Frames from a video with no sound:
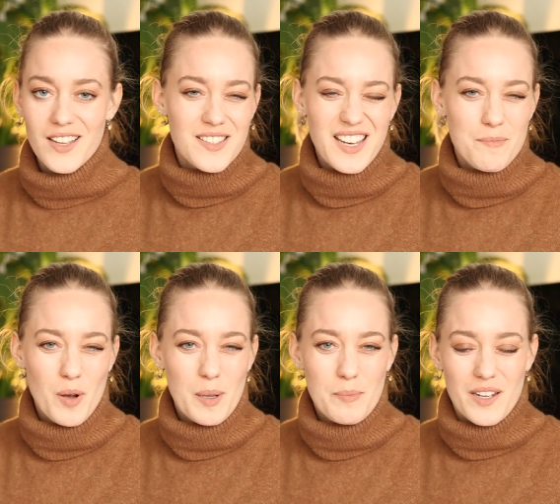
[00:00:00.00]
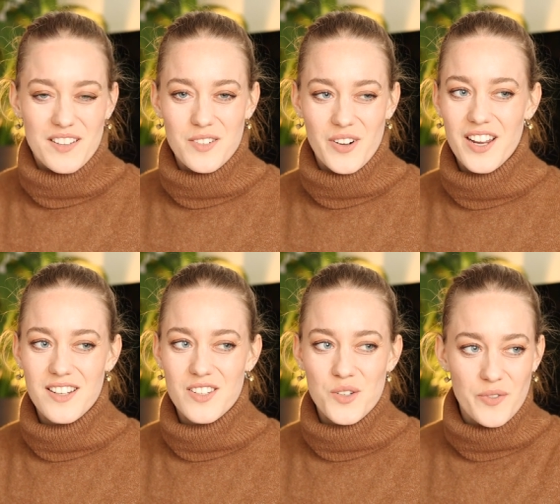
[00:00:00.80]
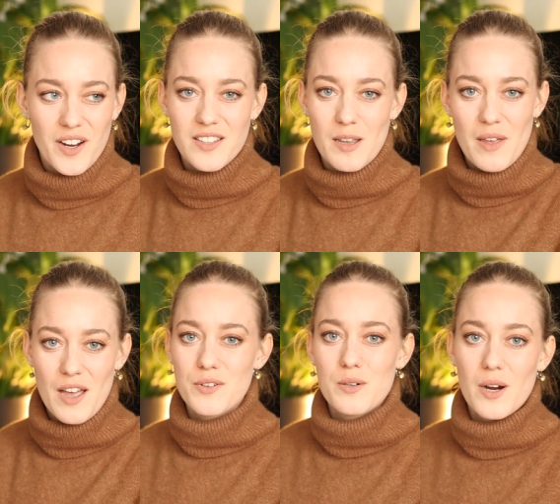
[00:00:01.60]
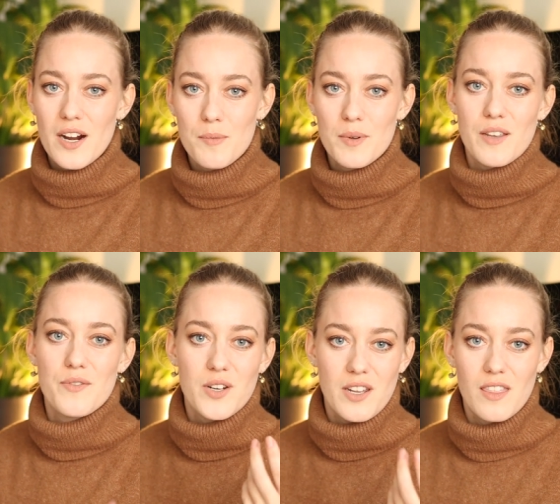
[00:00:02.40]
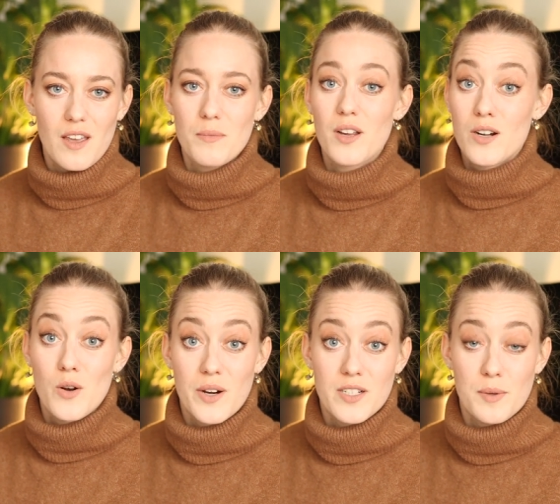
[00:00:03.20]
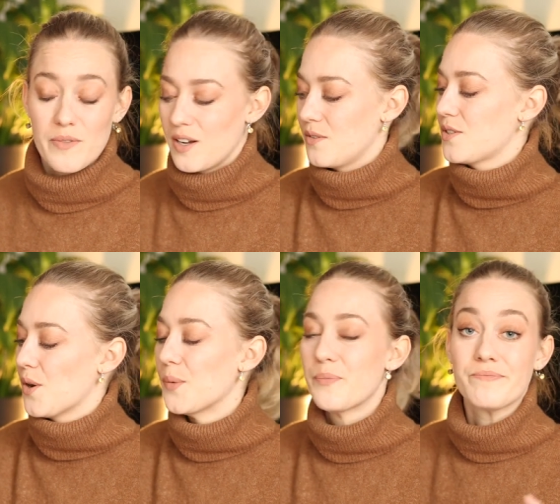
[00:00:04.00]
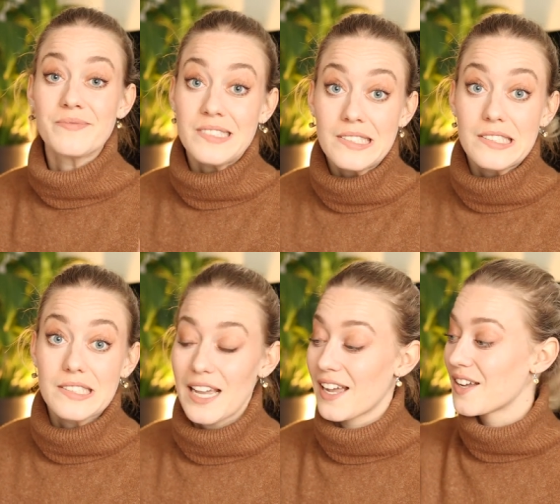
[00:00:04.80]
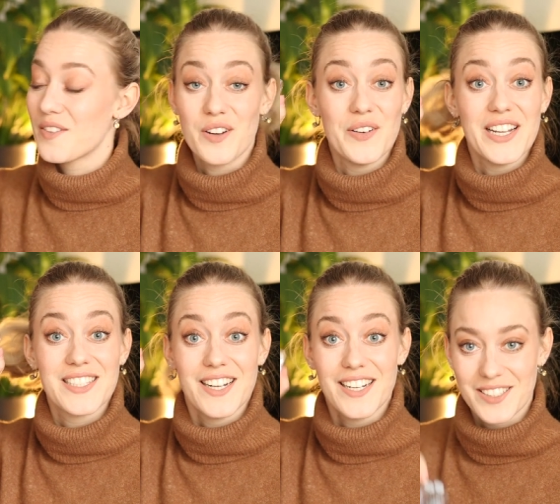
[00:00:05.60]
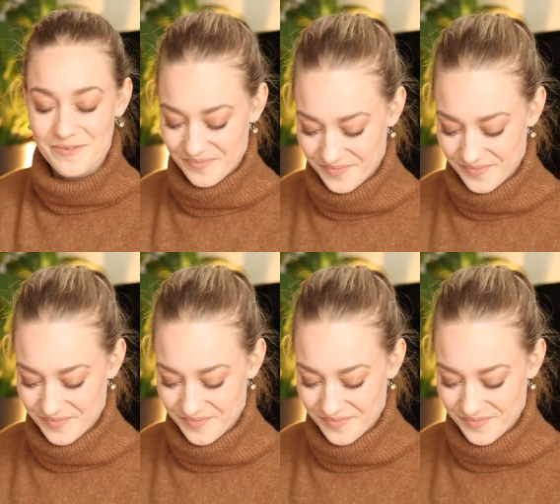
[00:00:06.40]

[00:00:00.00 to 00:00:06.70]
It's like bobby pins, right? You find them everywhere, but if you need them, they're nowhere to be found. So yeah, very excited.